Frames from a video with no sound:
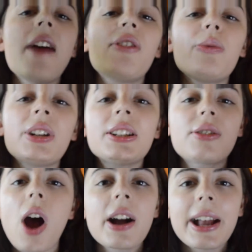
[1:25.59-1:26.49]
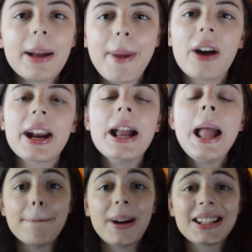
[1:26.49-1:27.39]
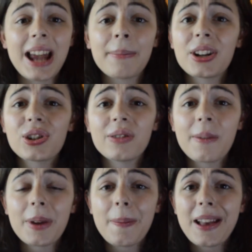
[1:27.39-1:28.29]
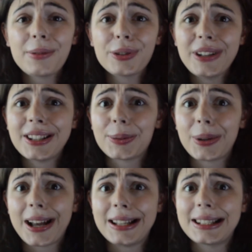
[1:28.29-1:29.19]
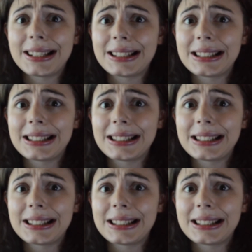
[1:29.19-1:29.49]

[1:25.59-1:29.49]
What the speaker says: everyone is talking about it. But I'm not sure if I'm going to be able to read this one, guys.